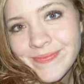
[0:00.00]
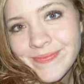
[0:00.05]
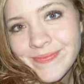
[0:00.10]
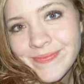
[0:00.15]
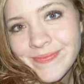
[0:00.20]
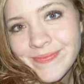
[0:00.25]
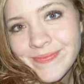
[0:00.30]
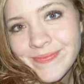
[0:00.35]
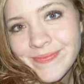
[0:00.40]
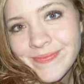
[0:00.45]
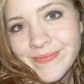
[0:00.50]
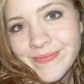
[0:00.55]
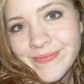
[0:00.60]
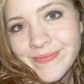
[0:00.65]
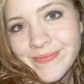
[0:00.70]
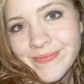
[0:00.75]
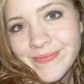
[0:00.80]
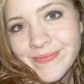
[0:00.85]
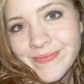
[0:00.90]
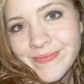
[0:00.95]

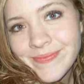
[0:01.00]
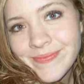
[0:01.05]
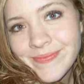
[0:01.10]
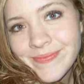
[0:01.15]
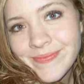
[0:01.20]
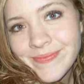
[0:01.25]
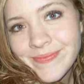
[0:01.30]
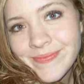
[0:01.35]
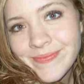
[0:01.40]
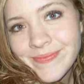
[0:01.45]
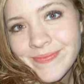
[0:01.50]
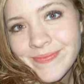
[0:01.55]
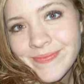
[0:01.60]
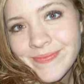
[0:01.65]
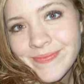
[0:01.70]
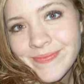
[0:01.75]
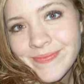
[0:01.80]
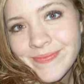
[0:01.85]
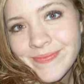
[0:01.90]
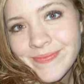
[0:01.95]

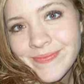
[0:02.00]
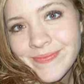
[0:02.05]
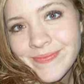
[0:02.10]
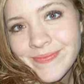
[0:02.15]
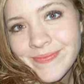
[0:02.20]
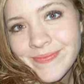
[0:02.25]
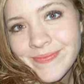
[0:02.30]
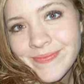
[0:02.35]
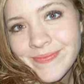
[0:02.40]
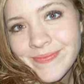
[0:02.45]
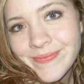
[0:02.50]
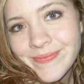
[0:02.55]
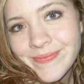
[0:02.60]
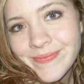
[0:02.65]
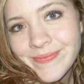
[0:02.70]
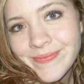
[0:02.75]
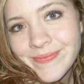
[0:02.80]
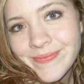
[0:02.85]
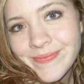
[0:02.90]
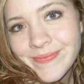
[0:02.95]

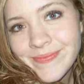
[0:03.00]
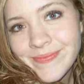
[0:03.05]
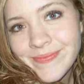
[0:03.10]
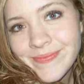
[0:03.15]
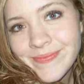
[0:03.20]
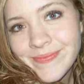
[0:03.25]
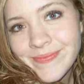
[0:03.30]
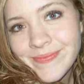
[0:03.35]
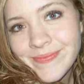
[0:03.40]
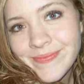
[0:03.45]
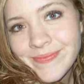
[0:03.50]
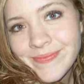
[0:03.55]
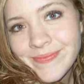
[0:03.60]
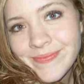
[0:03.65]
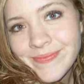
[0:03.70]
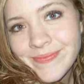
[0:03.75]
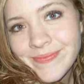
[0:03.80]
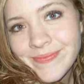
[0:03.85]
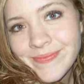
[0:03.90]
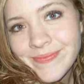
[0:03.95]

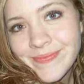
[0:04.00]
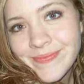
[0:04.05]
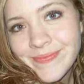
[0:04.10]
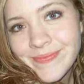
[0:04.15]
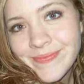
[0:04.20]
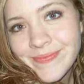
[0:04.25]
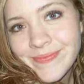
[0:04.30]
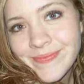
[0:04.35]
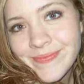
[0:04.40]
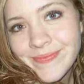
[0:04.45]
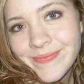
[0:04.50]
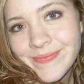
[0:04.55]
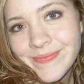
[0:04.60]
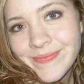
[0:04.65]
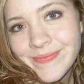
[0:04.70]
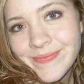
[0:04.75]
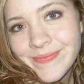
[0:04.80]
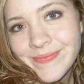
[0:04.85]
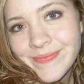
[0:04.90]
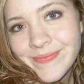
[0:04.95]

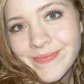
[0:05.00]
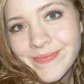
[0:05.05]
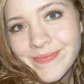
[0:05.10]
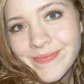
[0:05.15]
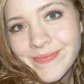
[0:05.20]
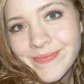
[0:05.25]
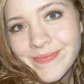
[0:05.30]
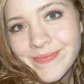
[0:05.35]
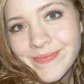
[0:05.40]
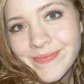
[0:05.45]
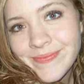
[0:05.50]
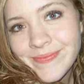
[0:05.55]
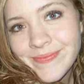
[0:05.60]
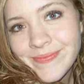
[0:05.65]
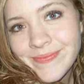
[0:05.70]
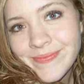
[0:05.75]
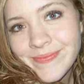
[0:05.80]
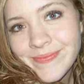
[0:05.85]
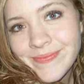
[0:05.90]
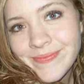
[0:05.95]

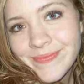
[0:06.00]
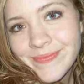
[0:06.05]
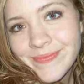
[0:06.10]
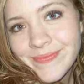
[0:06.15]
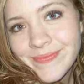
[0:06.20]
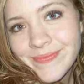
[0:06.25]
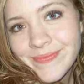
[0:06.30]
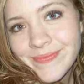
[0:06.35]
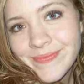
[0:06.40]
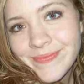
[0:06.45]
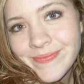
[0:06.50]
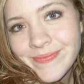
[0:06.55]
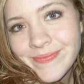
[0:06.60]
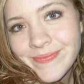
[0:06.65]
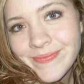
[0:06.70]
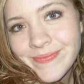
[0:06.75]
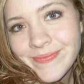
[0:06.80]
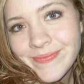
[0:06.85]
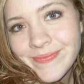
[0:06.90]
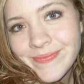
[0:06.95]

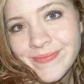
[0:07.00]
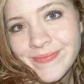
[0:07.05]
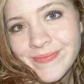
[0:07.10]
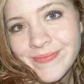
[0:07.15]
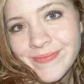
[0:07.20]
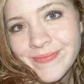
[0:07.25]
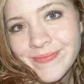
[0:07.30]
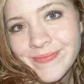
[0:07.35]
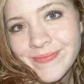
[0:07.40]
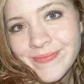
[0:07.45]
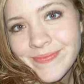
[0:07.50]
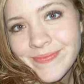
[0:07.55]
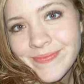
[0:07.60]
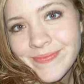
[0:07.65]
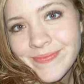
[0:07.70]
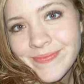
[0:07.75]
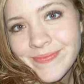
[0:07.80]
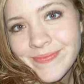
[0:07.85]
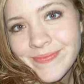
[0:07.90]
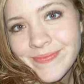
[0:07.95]
The face doesn't move, so there is nothing to read.